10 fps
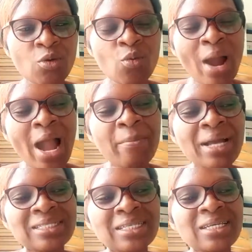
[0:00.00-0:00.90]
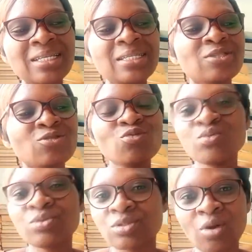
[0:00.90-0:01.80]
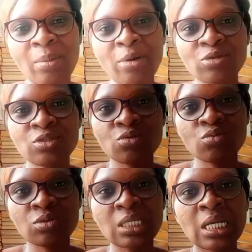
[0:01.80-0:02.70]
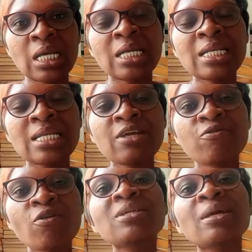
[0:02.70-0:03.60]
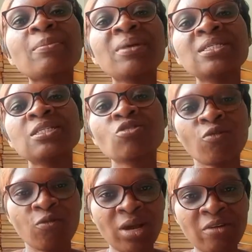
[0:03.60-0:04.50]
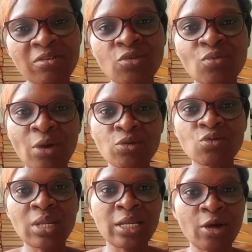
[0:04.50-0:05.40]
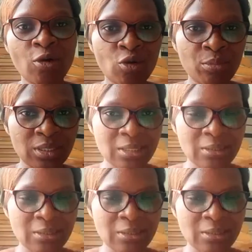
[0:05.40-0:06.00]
Why am I saying these tools, talking about these tools? They form the basis of everything we are going to learn in economics.